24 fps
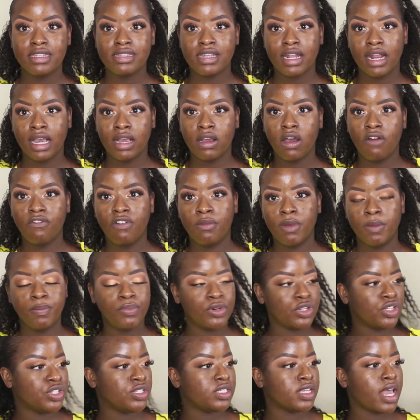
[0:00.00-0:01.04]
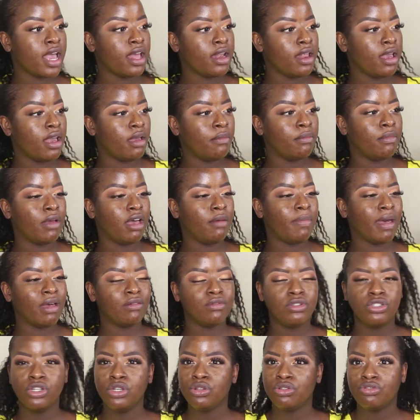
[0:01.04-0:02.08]
that I got from a brush set
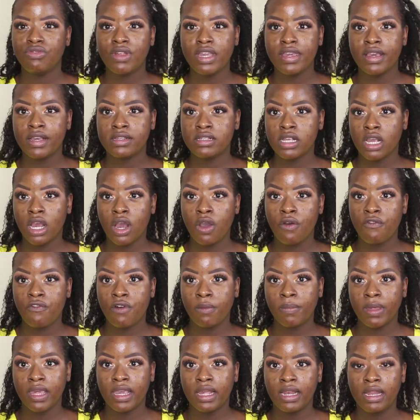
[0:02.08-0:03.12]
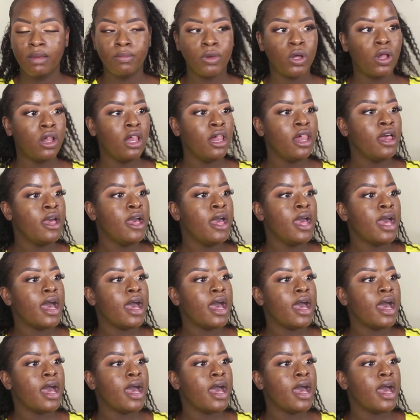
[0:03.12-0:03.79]
about 2-3 years ago from Killimore,